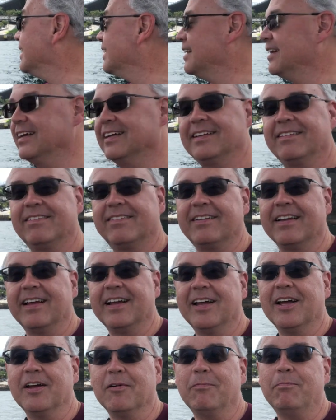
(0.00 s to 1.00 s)
it's
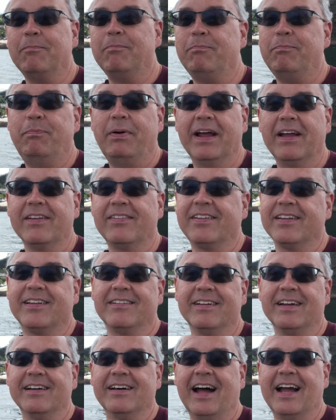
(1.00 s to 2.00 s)

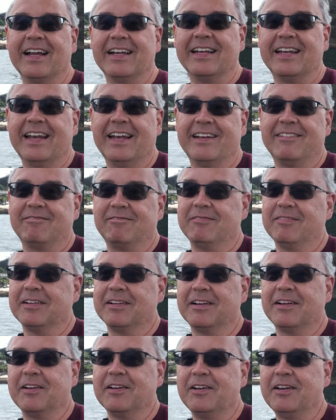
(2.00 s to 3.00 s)
basically like
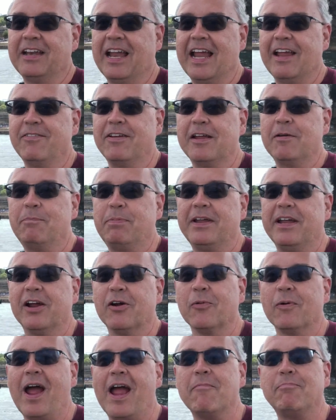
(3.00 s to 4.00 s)
Navy Pier
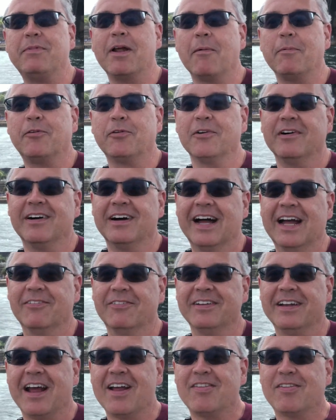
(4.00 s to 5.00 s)
ramped up to
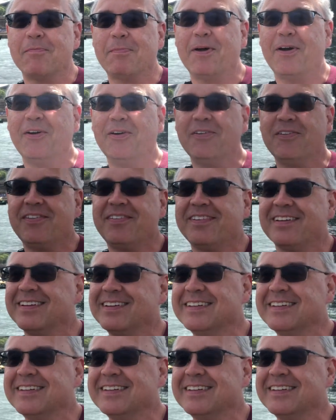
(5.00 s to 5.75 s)
11, I suppose.